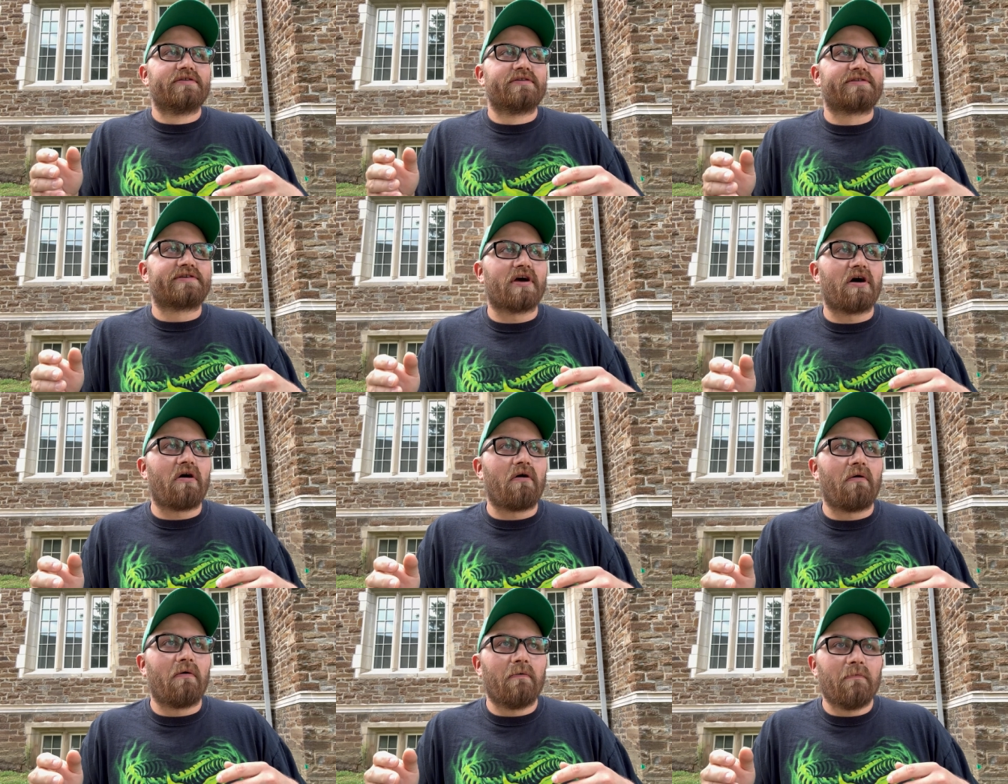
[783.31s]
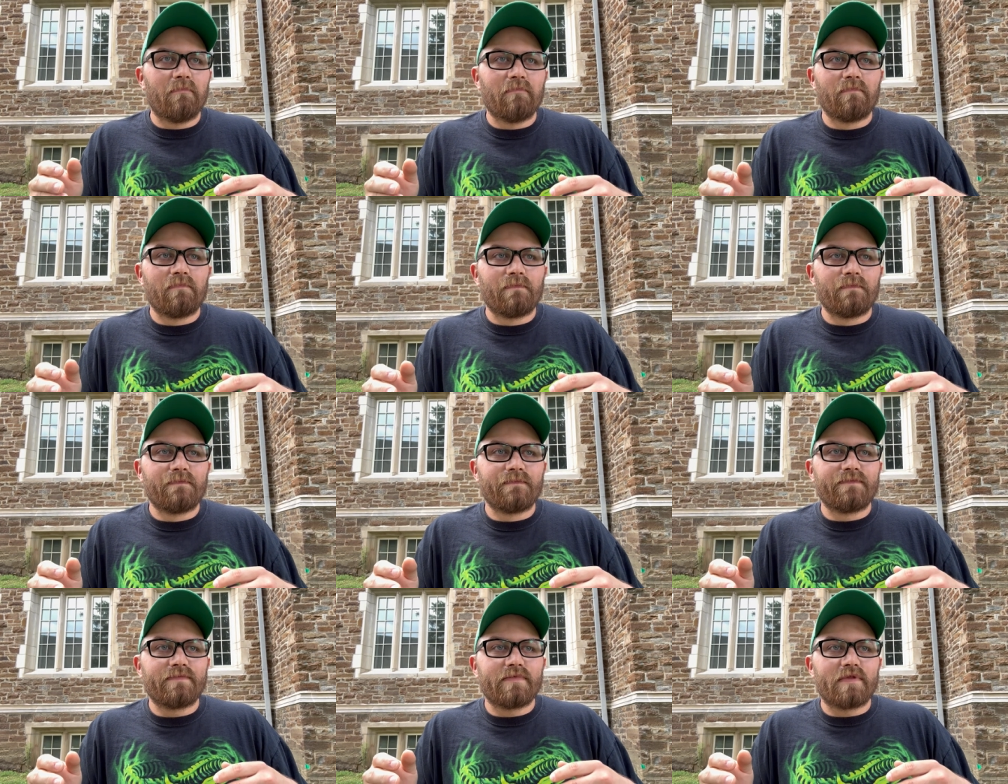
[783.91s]
So
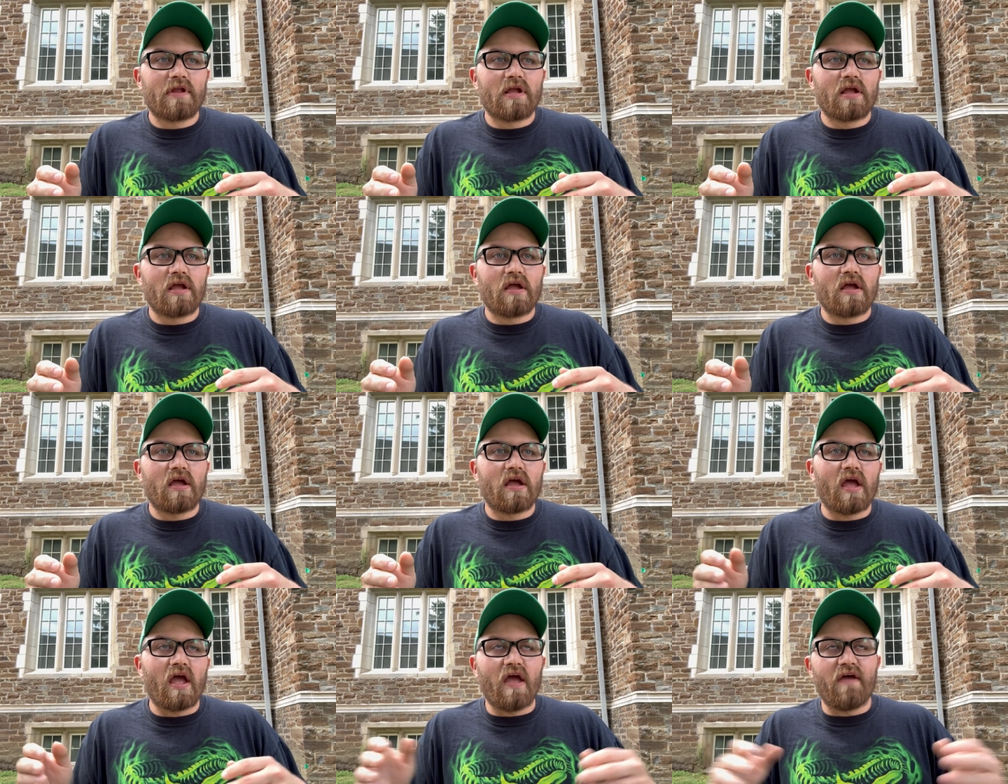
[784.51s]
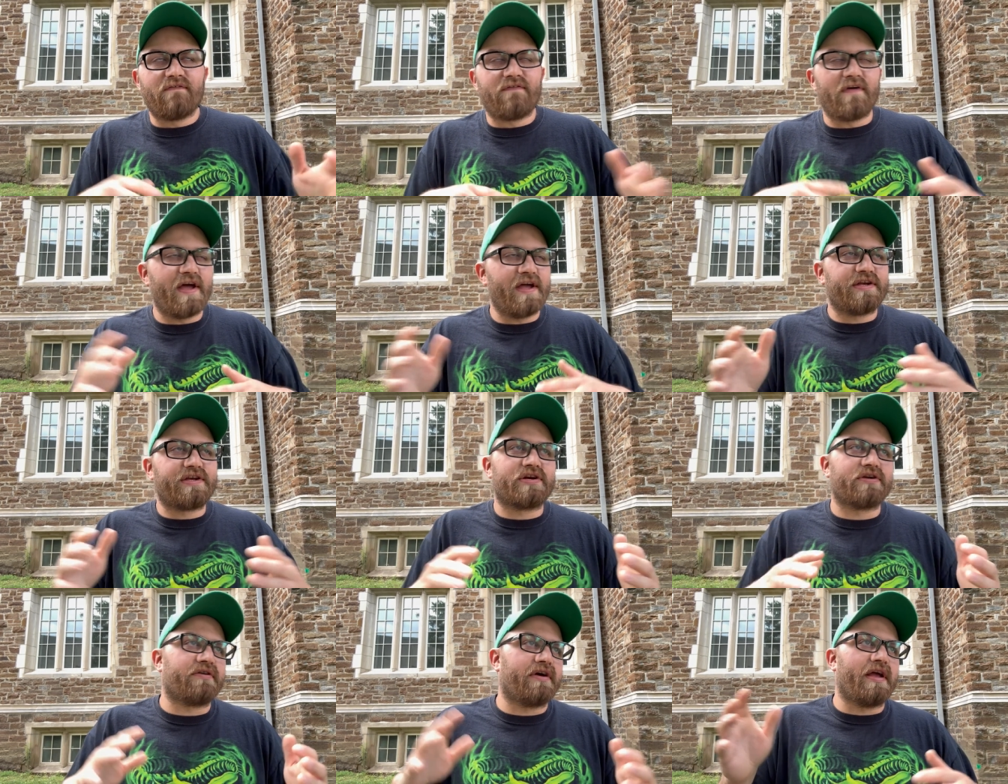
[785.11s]

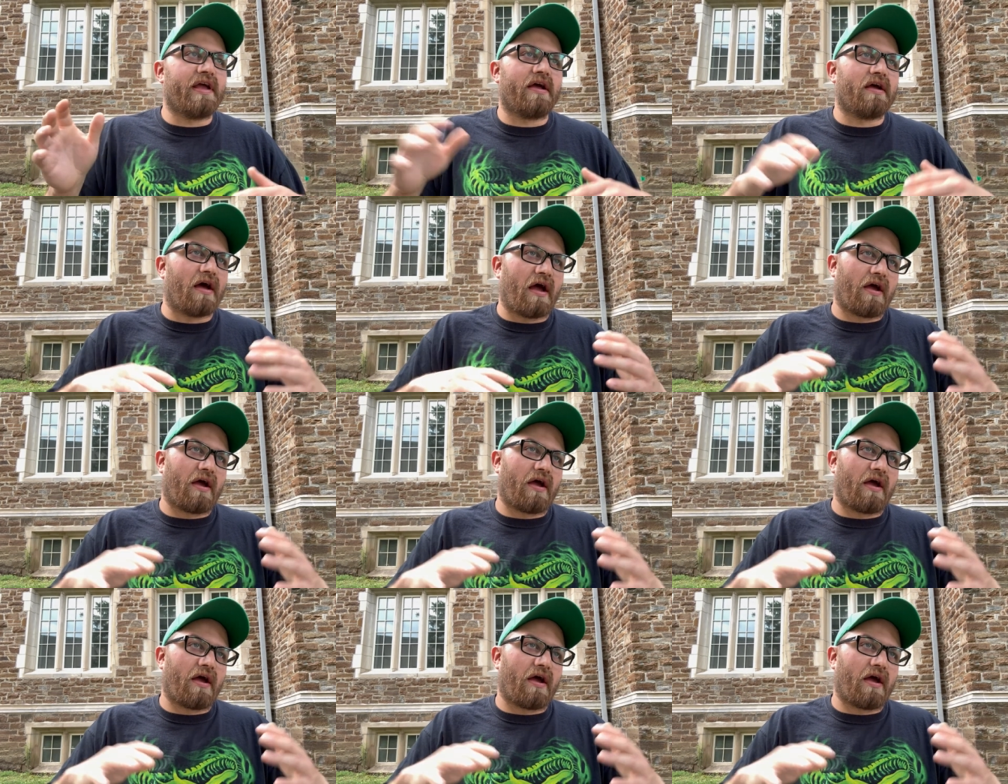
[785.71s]
eventually